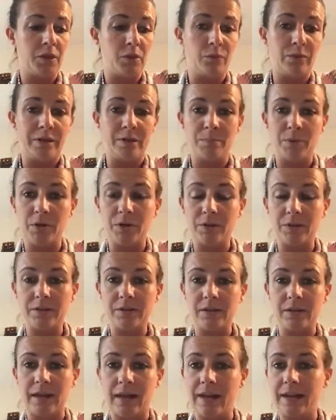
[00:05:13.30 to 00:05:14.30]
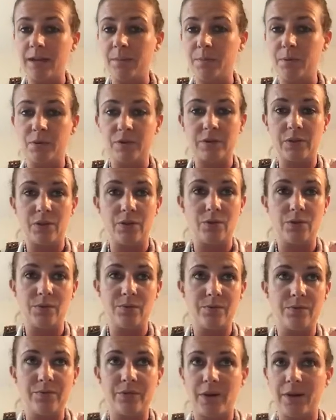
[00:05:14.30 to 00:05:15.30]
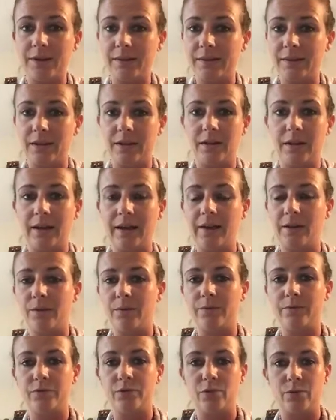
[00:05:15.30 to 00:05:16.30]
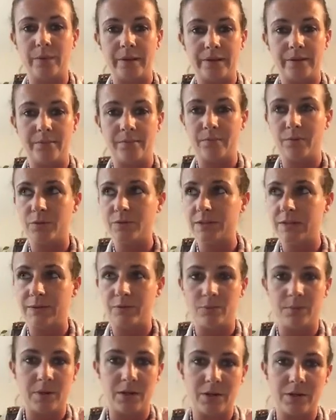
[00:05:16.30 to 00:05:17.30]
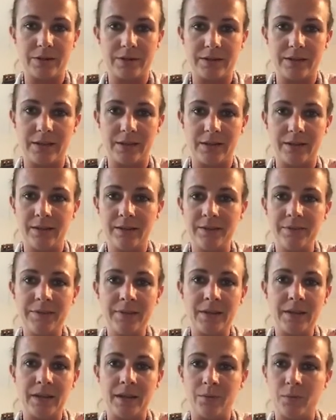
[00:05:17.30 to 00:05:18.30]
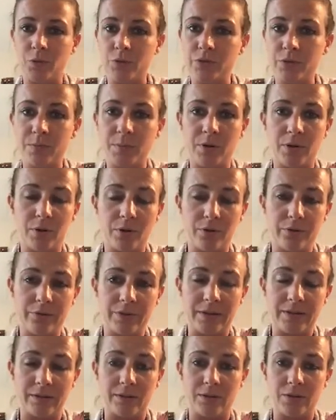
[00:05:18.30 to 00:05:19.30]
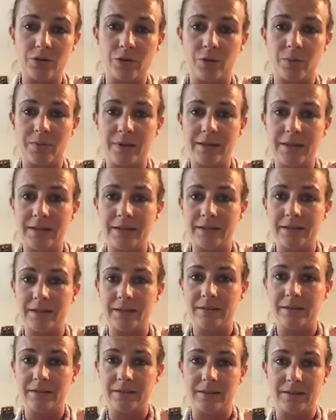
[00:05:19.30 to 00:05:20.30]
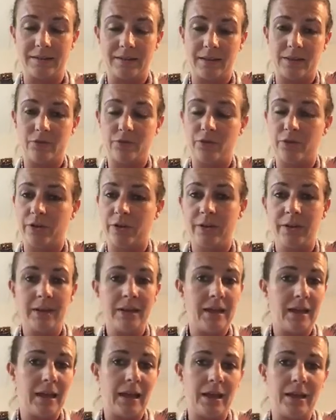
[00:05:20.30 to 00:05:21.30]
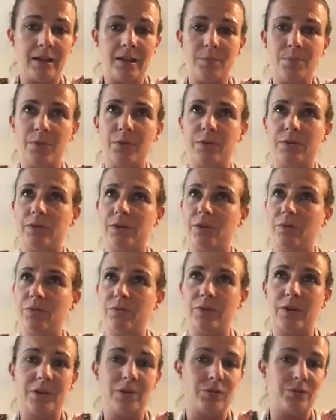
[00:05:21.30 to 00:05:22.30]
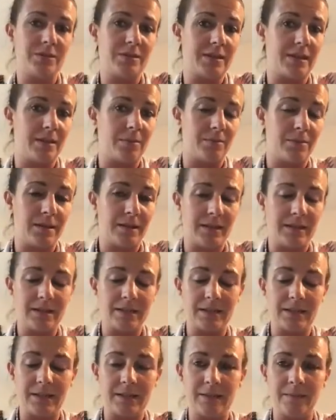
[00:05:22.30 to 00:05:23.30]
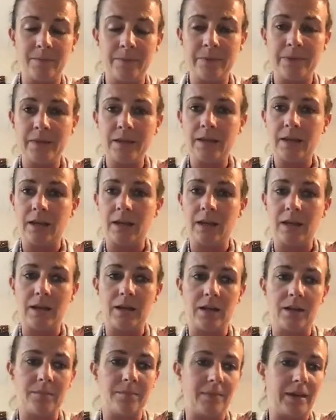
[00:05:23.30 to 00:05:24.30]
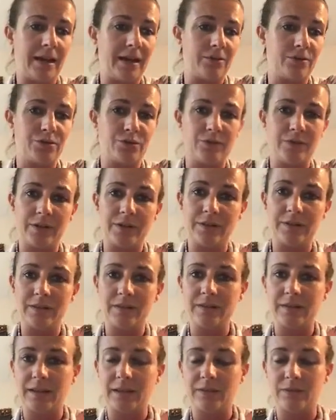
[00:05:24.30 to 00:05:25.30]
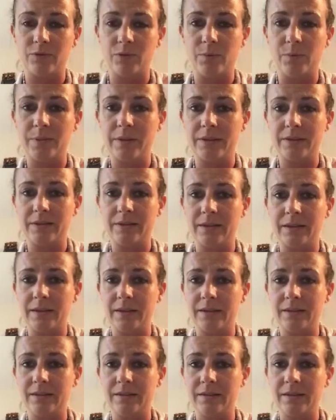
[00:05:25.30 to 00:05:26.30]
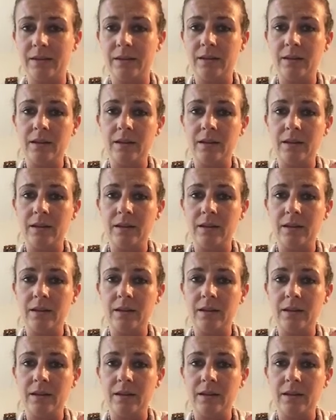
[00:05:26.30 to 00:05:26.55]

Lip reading: Read books, any books that you can find that are helpful with multi-level marketing, autobiographies of the top leaders, etc. Any books that you can find on team leading, how to run a successful business,